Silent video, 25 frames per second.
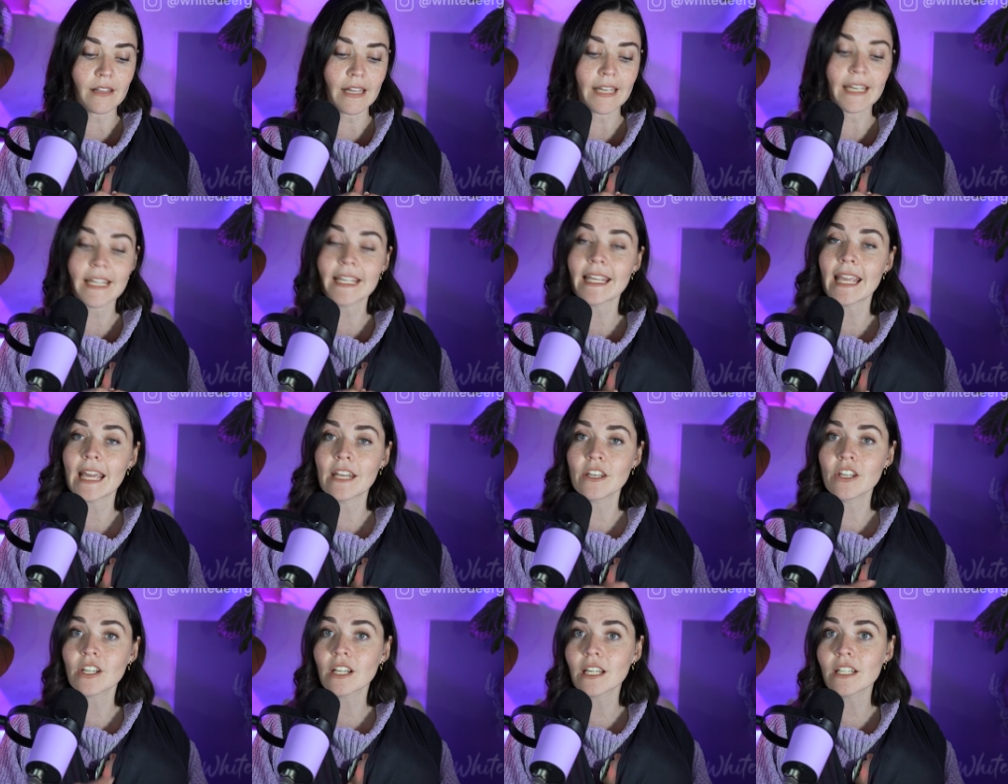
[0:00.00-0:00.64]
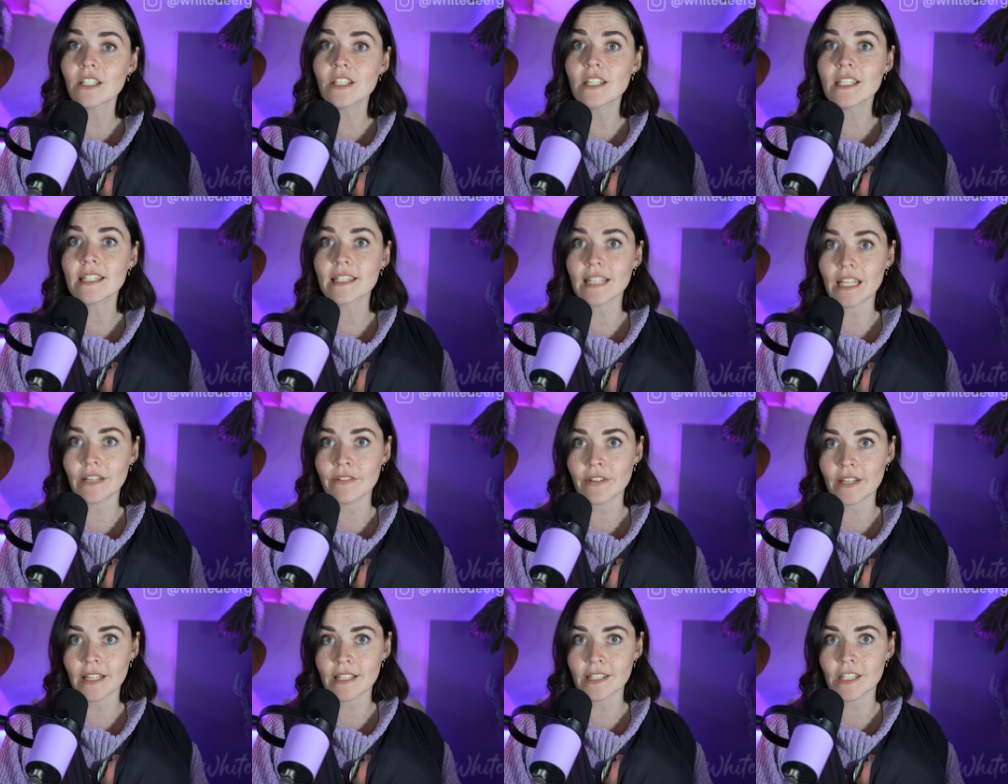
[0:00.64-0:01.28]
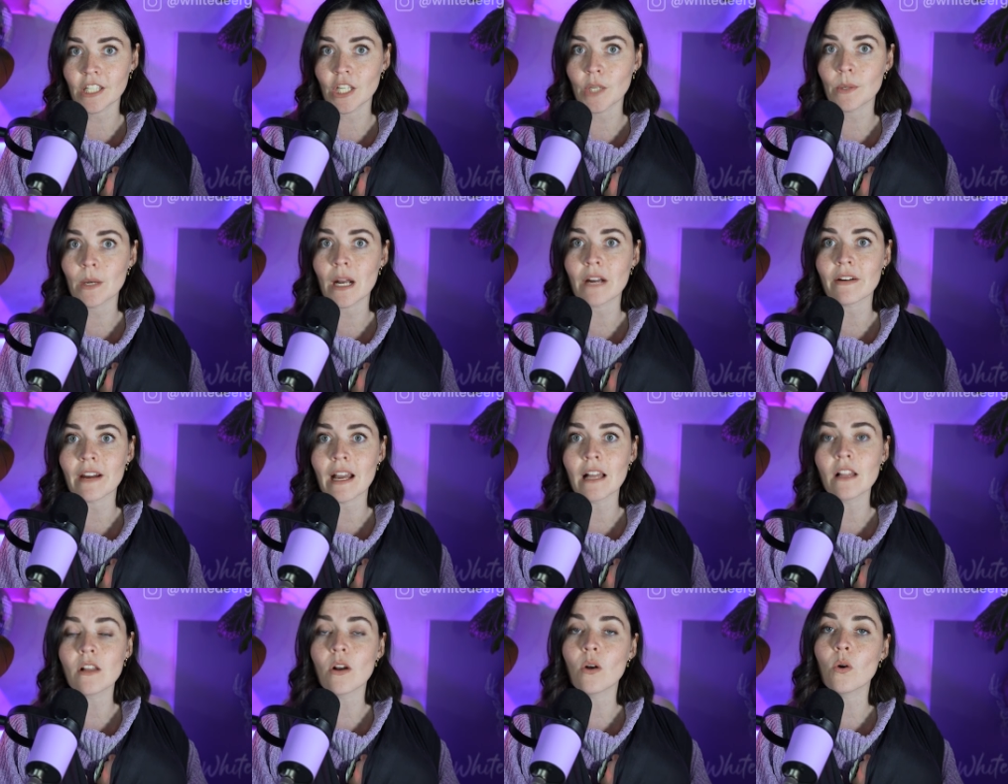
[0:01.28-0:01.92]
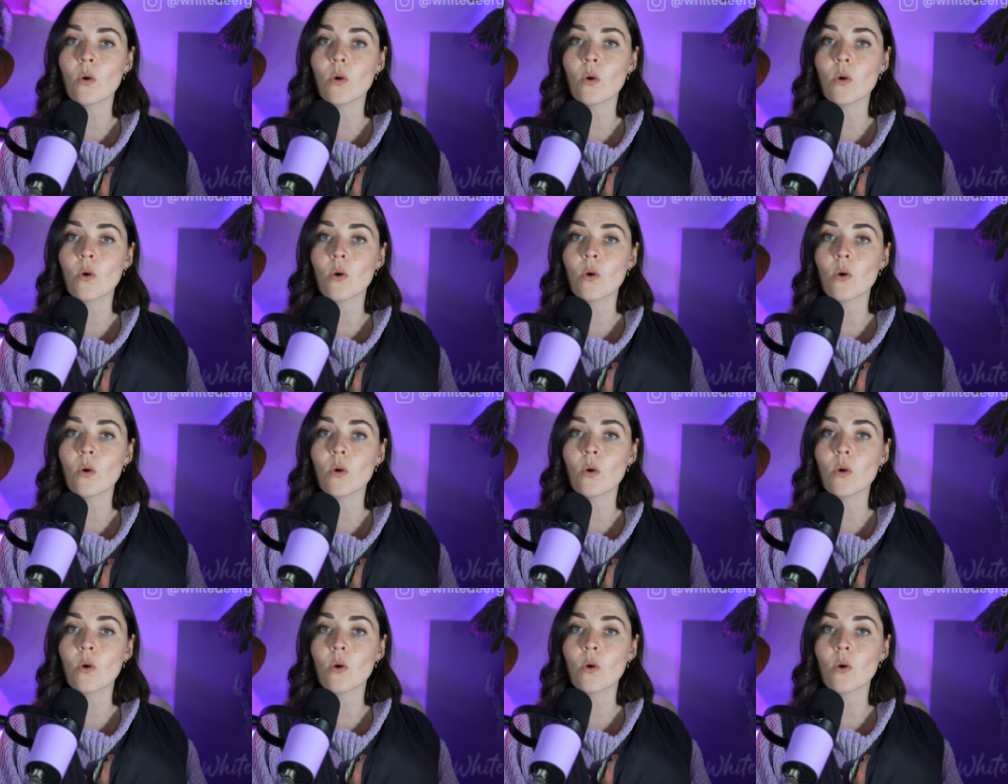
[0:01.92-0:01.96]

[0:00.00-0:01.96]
And again, you can just leave it as a URL